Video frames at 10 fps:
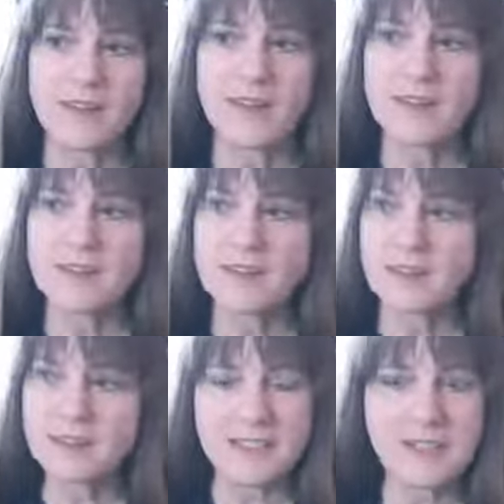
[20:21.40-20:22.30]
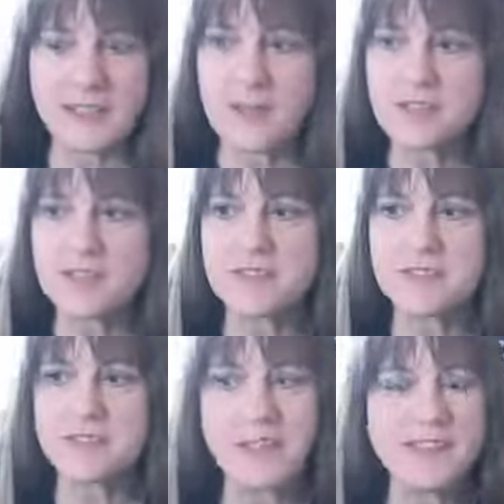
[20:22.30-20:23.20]
So send any questions.
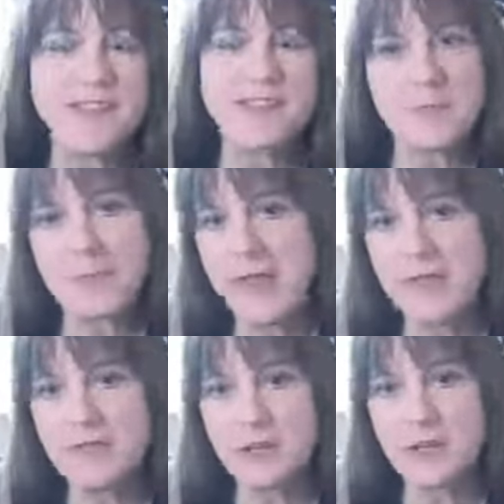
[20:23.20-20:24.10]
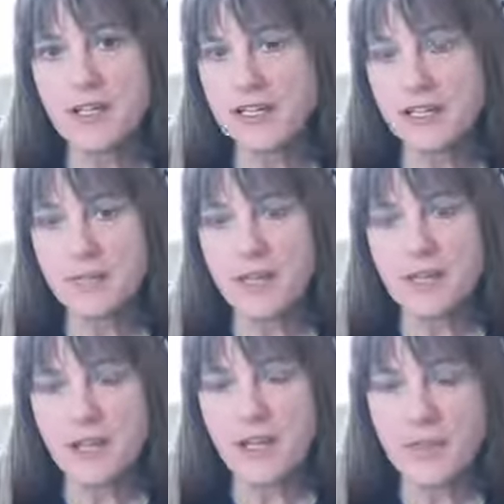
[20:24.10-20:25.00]
Mondays at
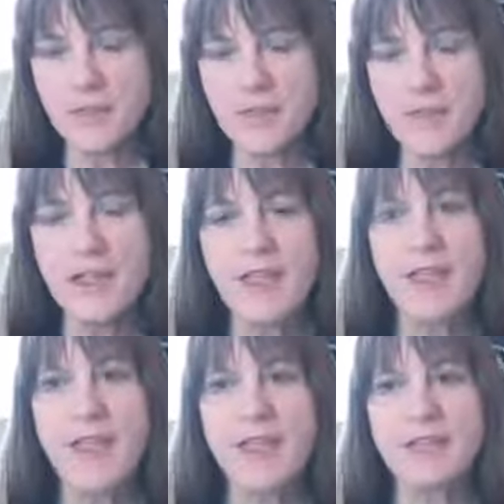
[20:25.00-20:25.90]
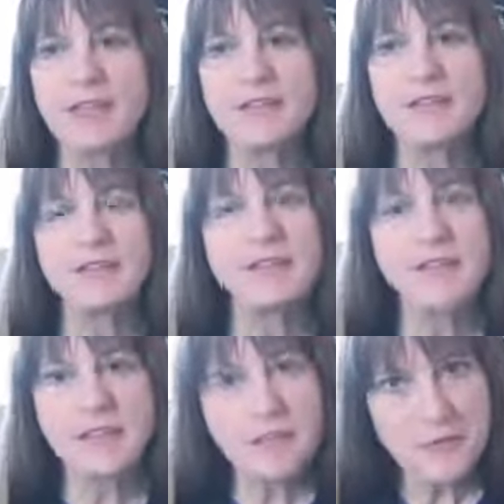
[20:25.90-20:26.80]
mad4nm.com. And
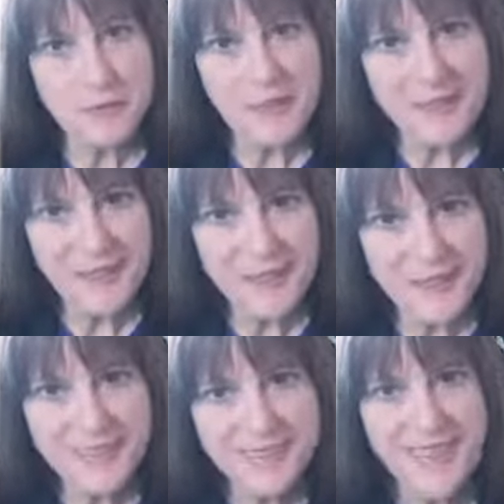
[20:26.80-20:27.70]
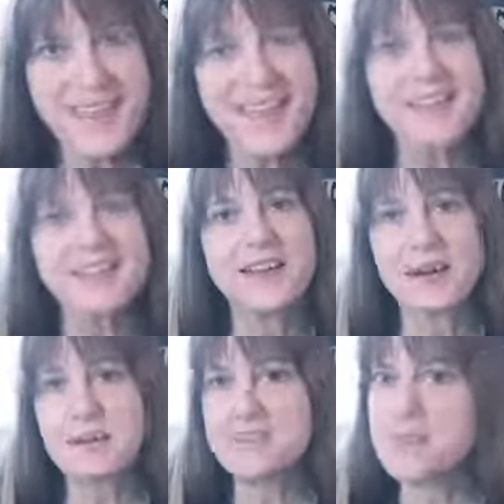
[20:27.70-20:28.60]
thank you for being here. And I
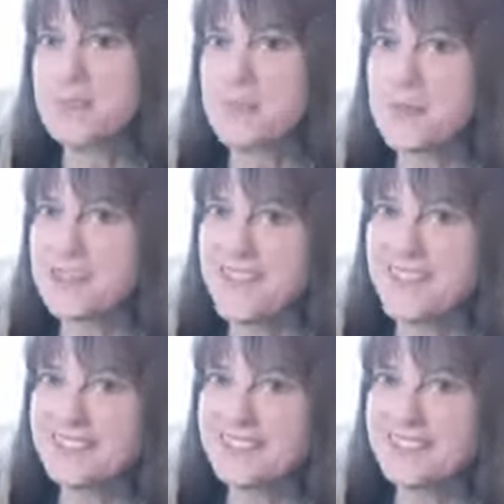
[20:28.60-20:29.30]
will see you on Monday.